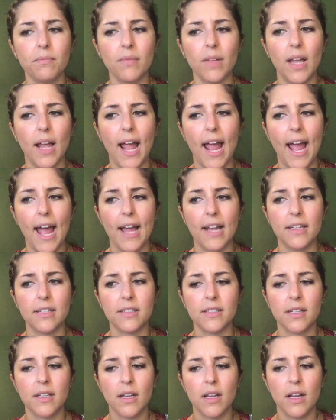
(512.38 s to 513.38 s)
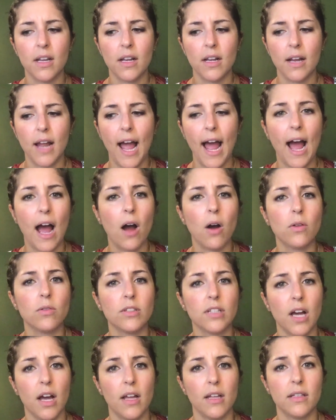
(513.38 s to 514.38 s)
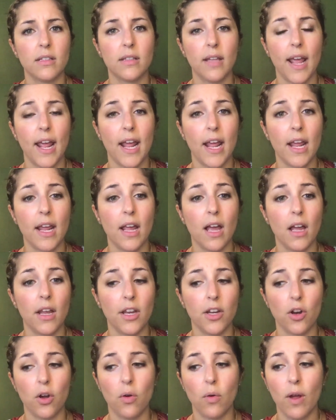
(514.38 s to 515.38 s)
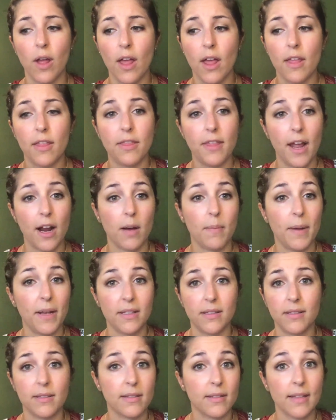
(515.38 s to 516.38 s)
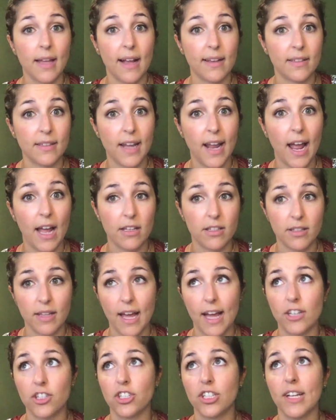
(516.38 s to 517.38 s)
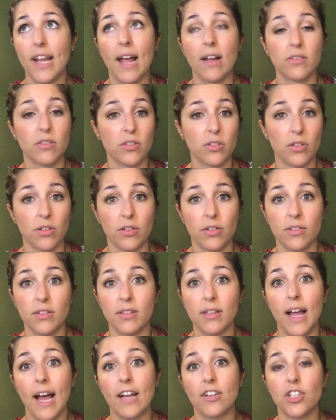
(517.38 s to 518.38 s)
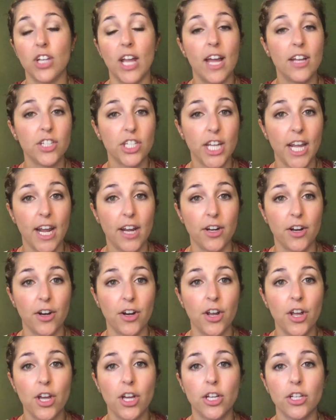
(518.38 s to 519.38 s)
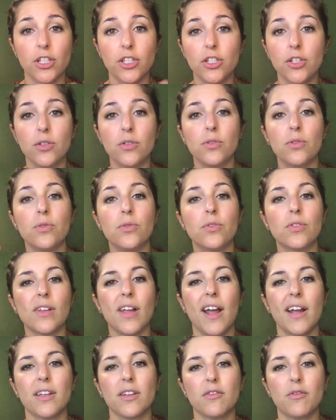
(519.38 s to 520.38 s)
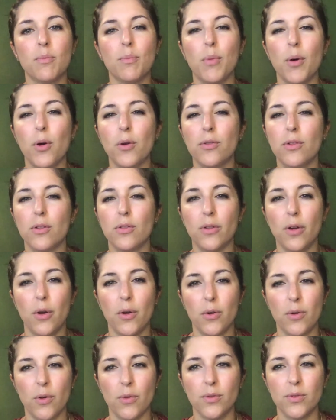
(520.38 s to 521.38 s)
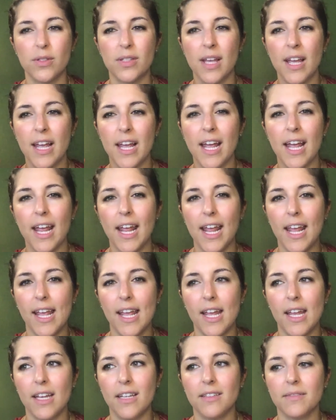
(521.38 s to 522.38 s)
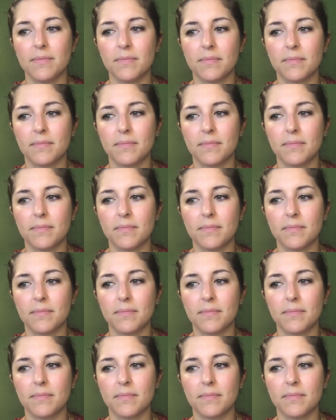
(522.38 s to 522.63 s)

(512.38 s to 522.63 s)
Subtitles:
And how does a, therapist slash counselor slash educator use kind of both of those in